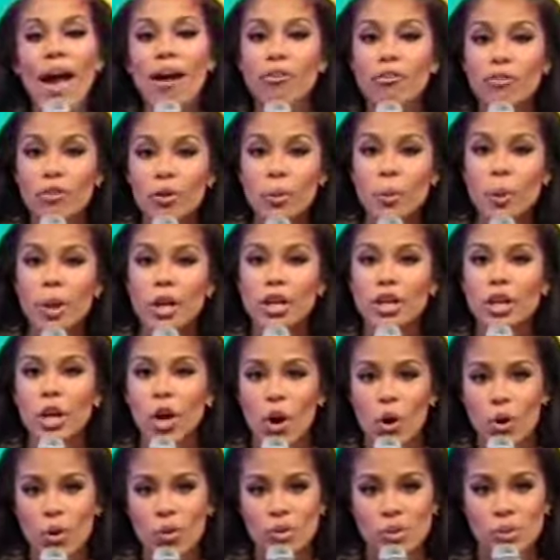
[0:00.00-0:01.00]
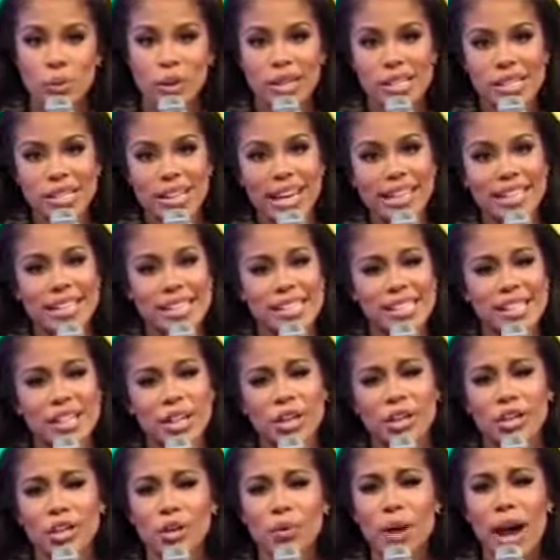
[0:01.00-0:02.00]
everyone knows what it's like to see a
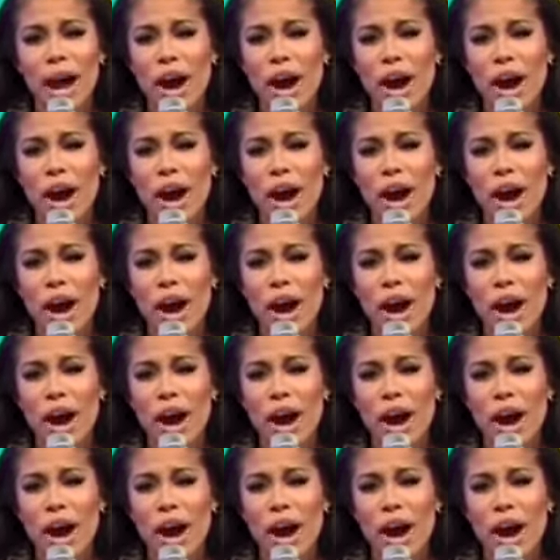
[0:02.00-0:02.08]
cute